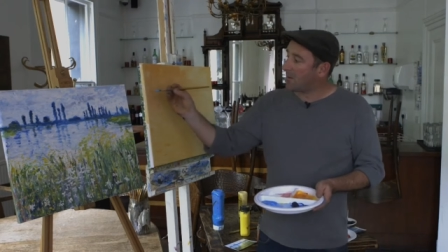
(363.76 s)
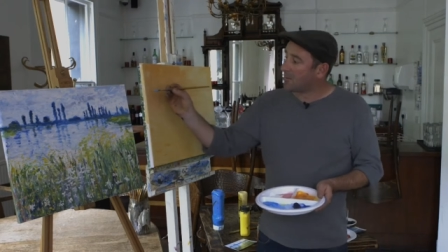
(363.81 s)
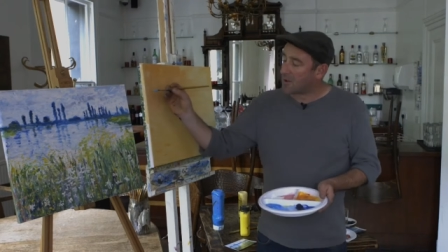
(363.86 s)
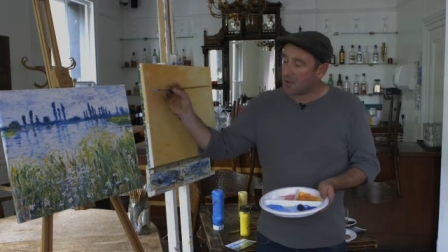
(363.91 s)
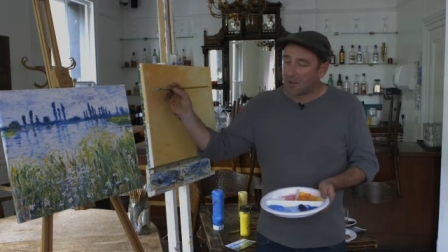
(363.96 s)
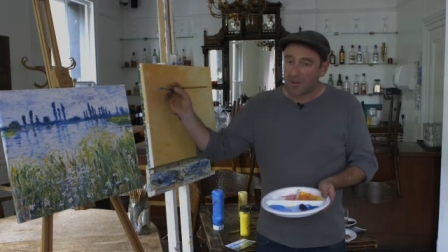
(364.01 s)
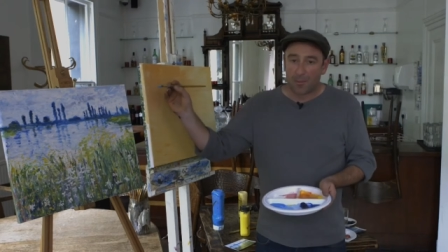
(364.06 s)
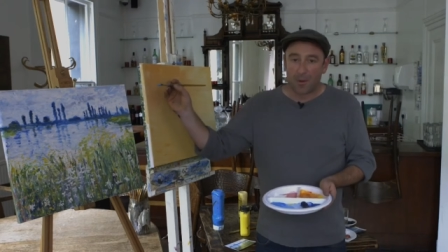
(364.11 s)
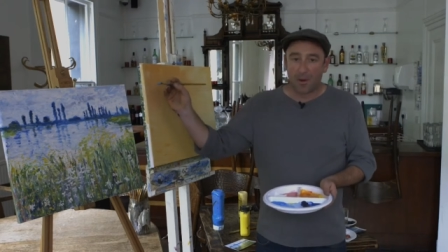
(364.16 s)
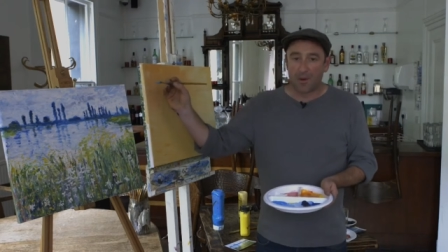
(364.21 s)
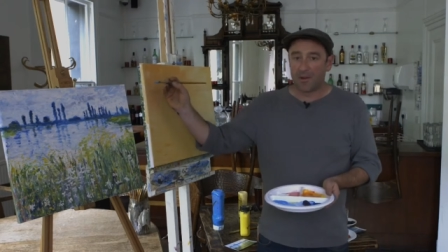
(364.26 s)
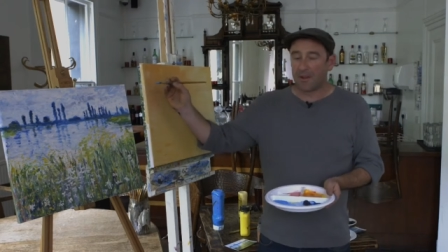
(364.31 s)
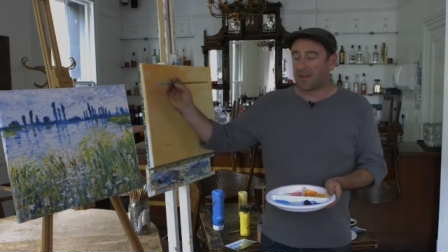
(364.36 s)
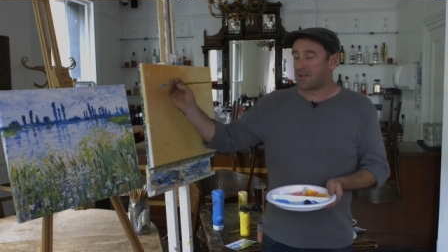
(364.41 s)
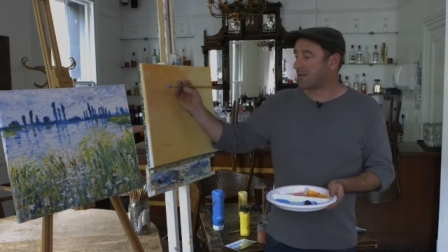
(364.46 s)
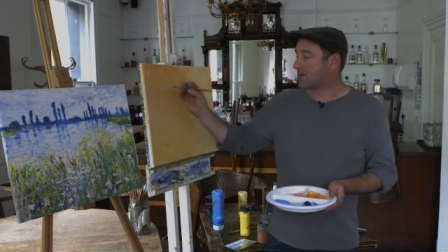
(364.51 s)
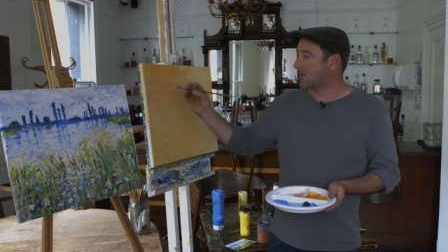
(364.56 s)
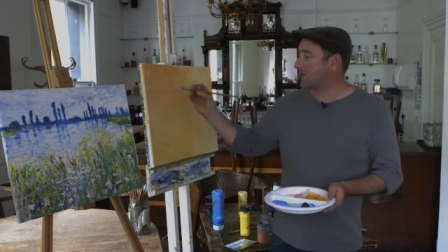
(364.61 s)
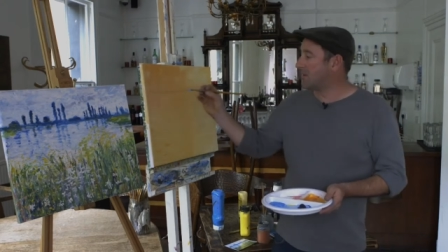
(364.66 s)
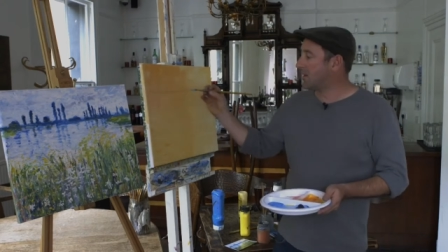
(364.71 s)
I'm going to put
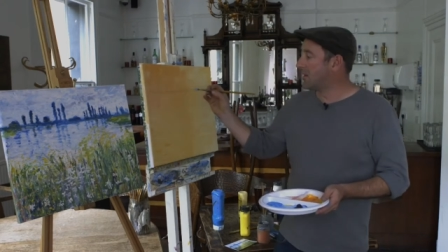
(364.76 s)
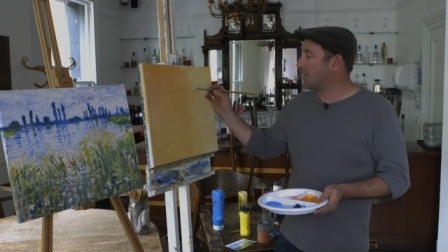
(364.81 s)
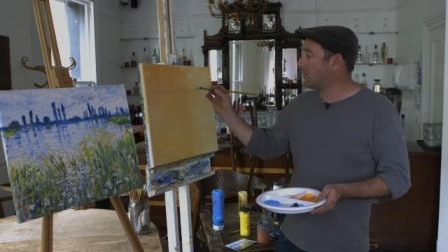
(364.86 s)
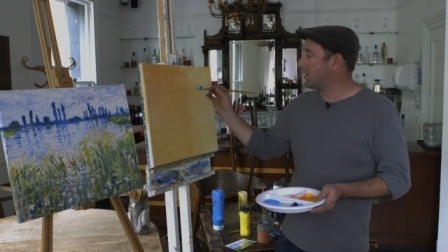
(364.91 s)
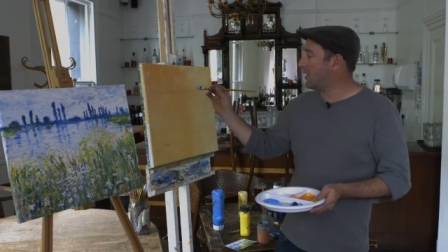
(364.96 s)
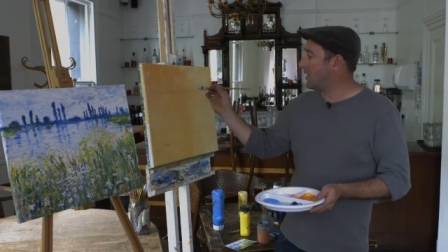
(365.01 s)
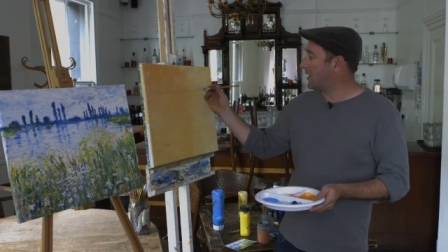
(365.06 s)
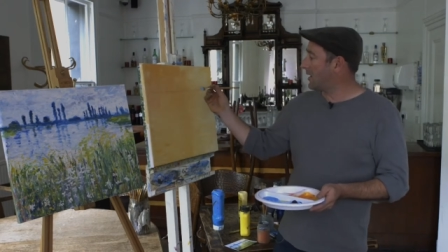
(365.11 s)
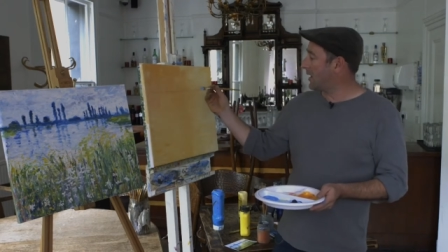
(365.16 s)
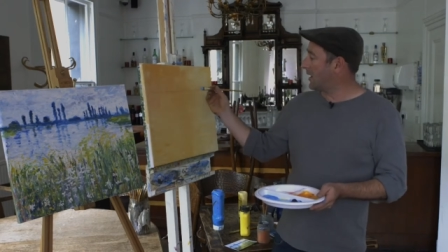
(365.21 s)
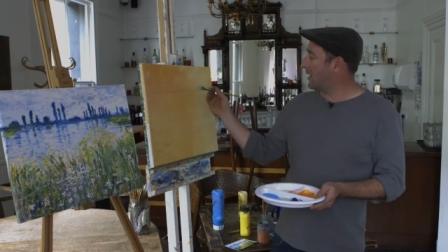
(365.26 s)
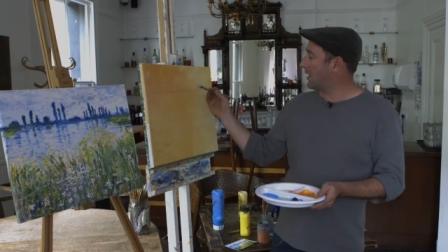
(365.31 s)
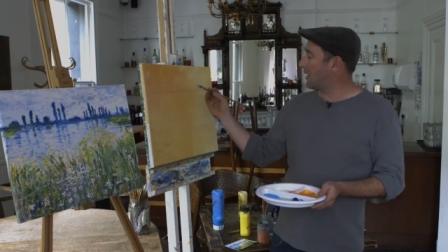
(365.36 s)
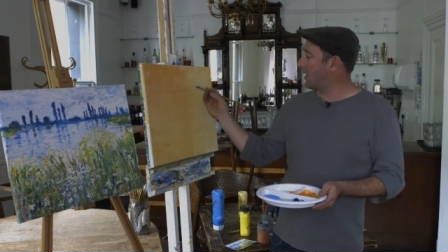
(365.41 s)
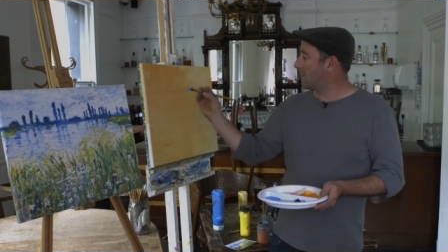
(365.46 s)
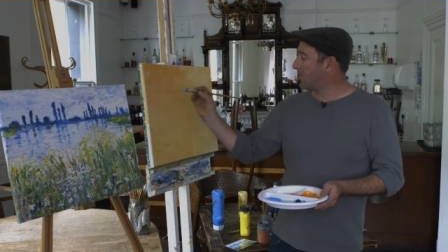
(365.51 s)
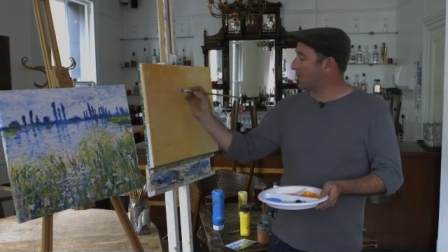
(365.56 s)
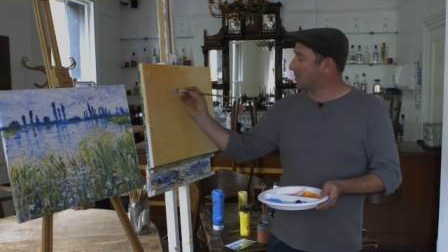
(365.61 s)
this through, uh,